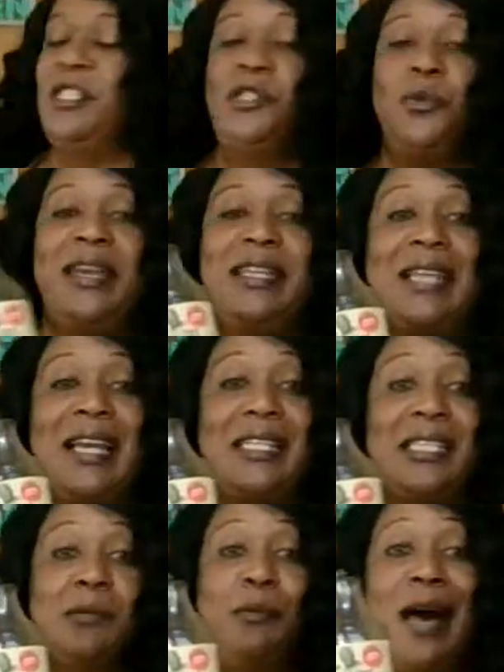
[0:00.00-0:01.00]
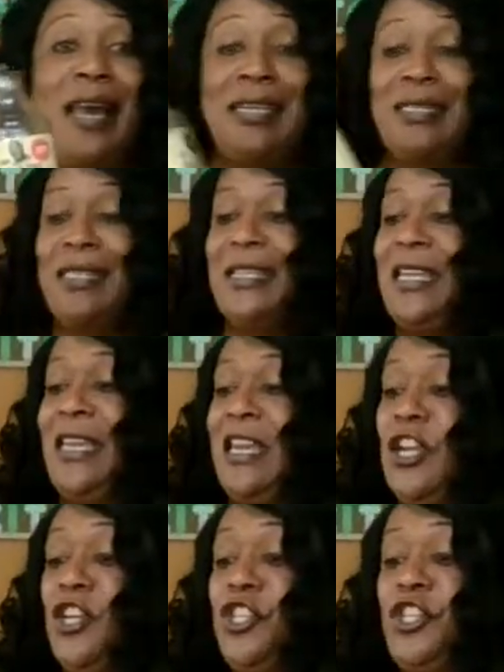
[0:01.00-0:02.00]
sweet and spicy,
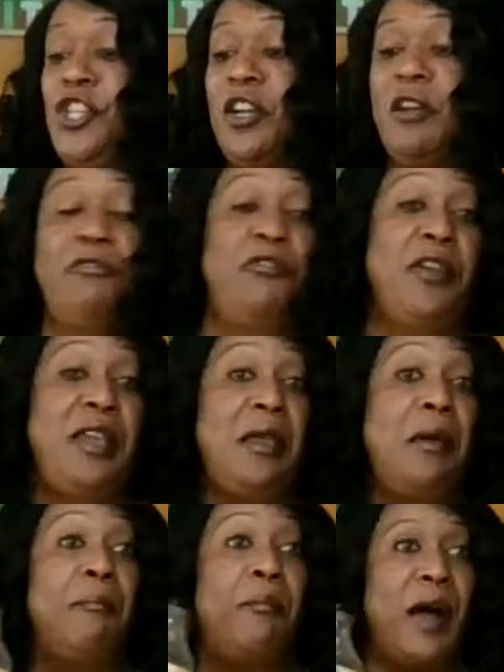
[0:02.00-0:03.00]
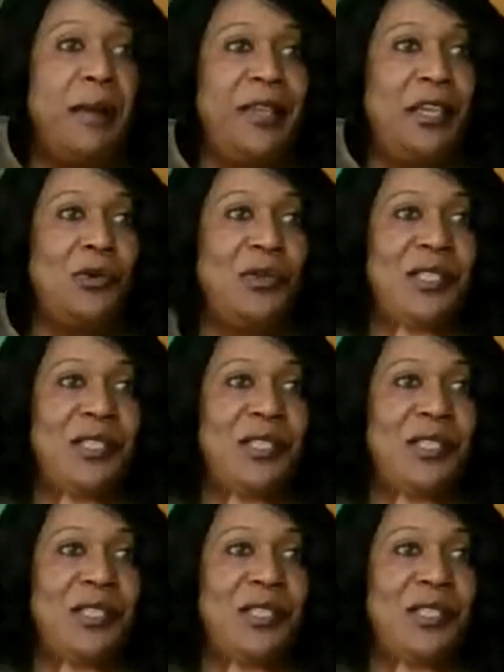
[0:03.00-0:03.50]
sugar-free barbecue